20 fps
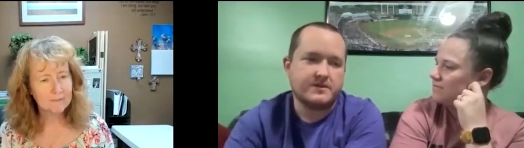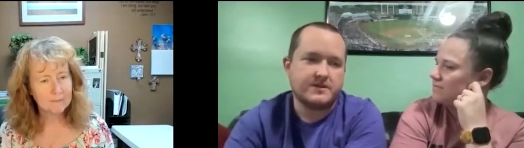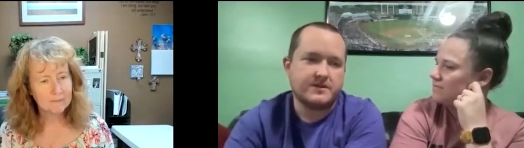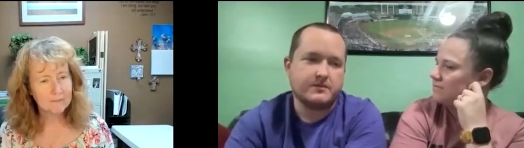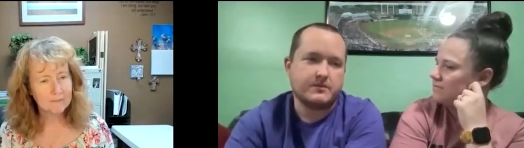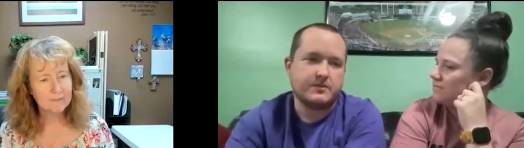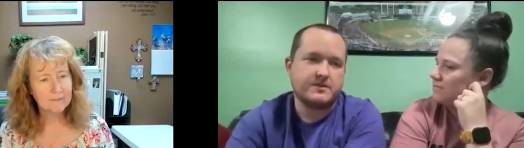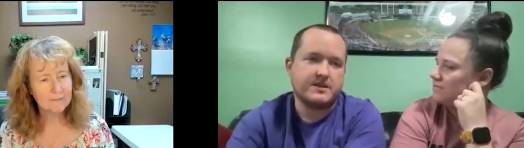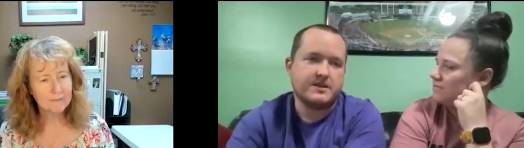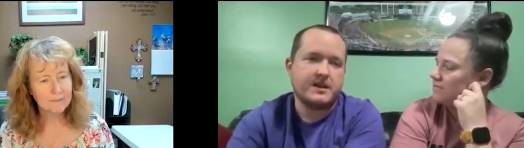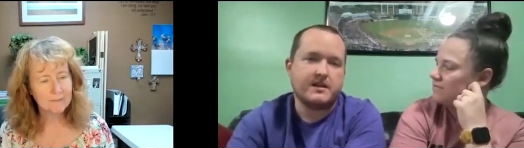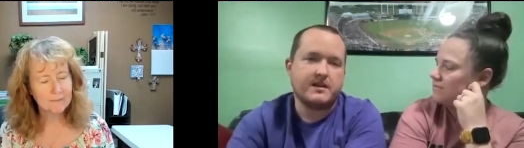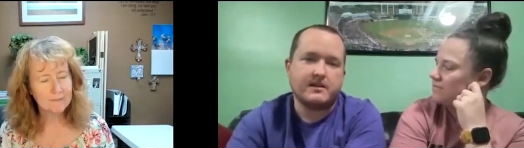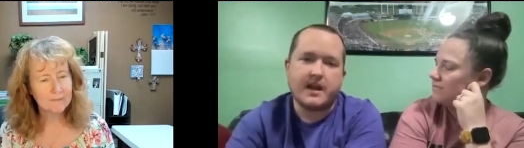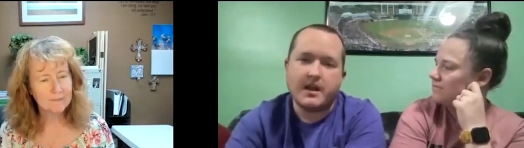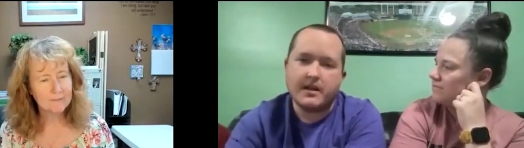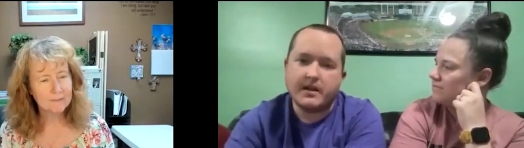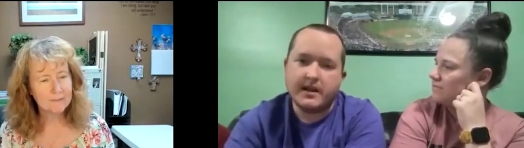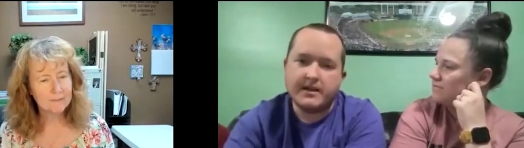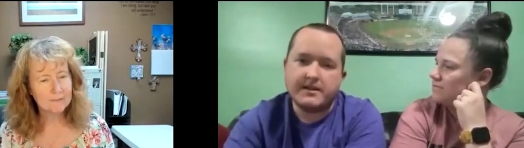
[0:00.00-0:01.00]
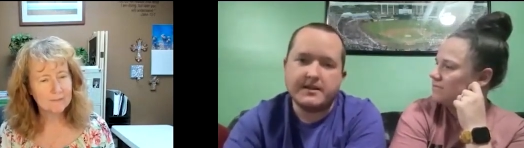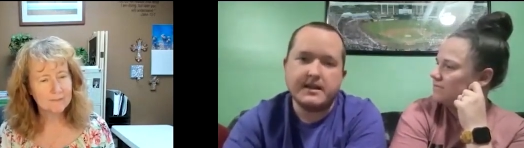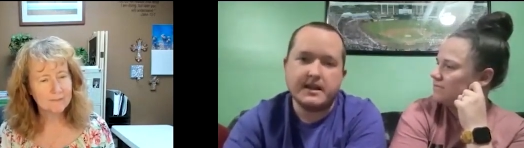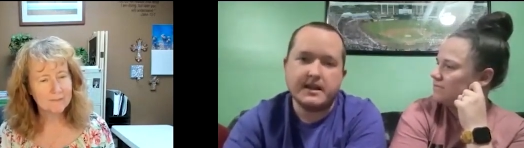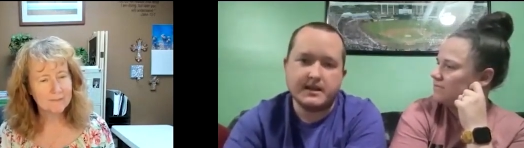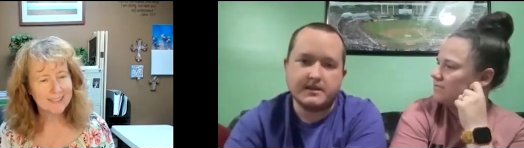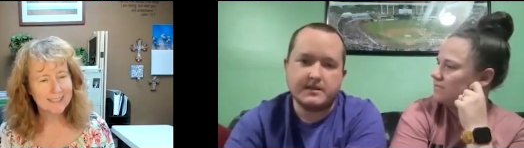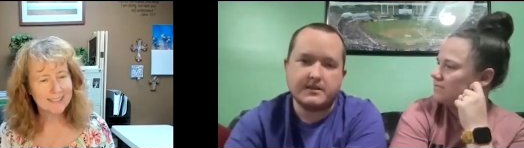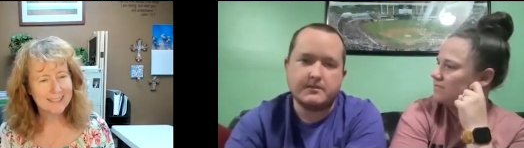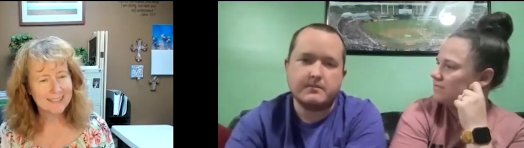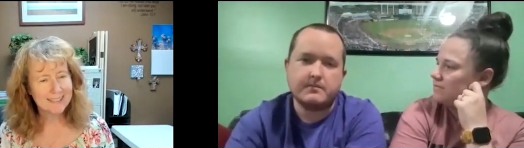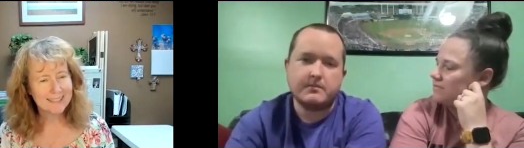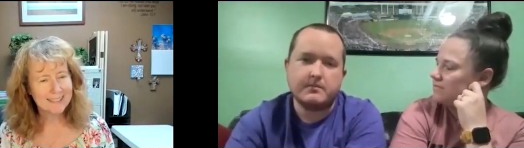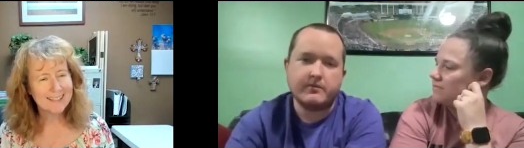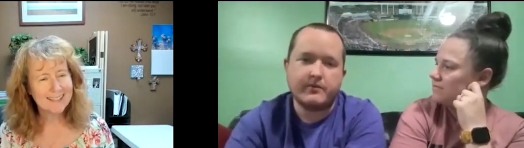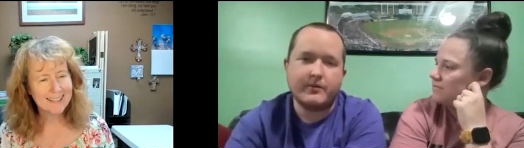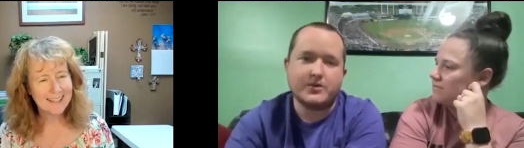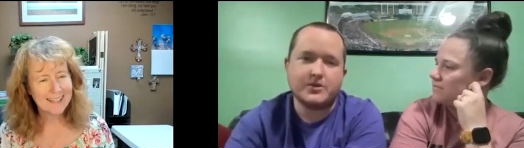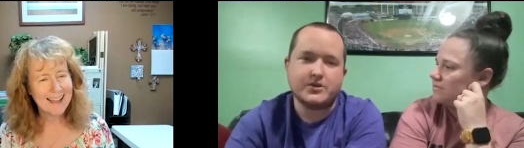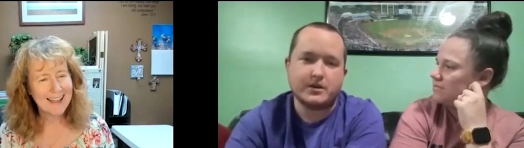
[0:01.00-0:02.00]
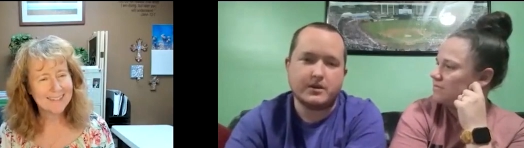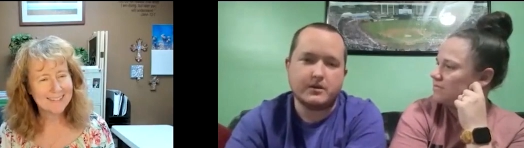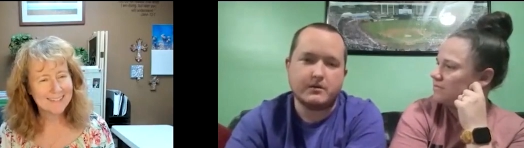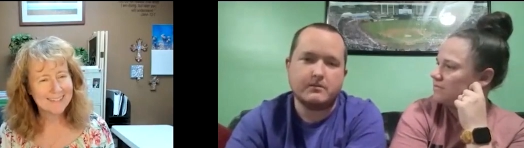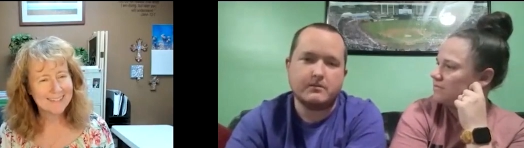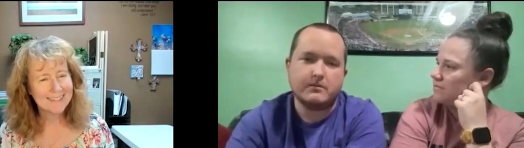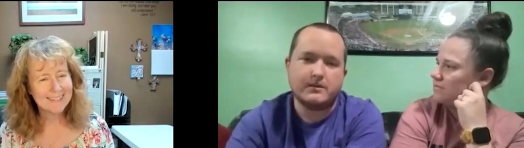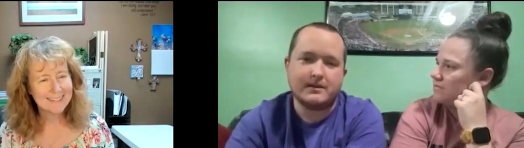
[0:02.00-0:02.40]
Speaker 1: was was getting Layla at the end for sure.